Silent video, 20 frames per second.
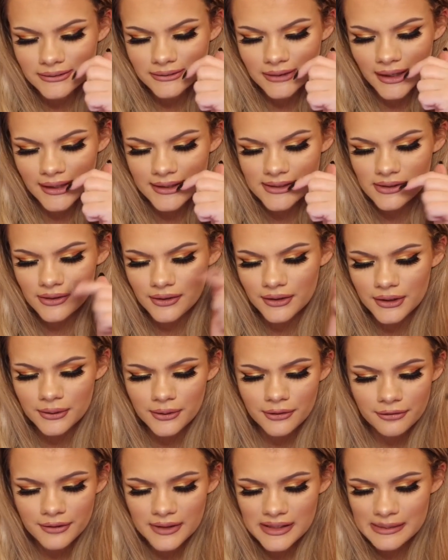Hey, Tony
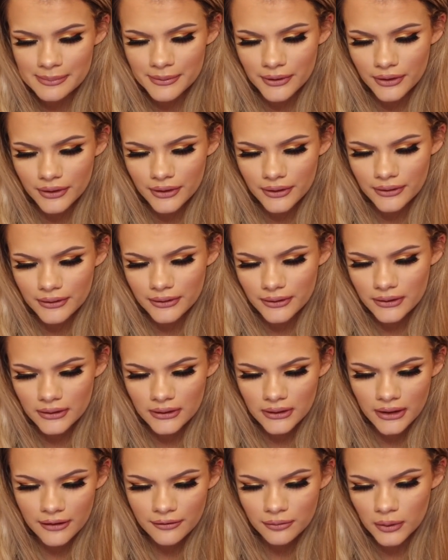on Facebook.
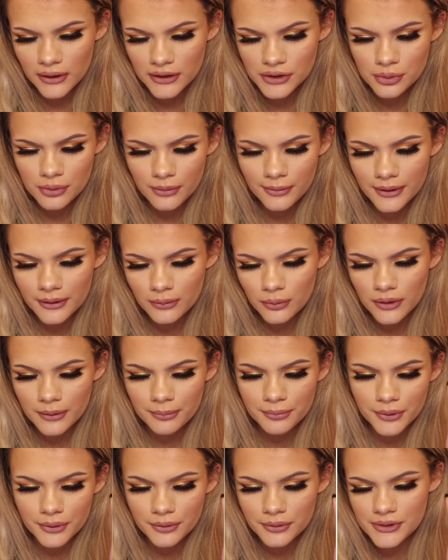Love Welsh women, what a
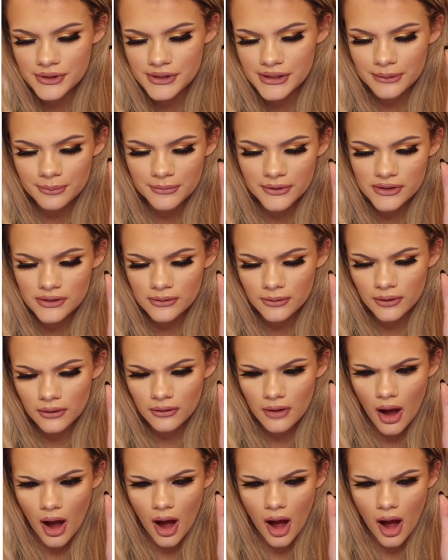beauty, take me a song.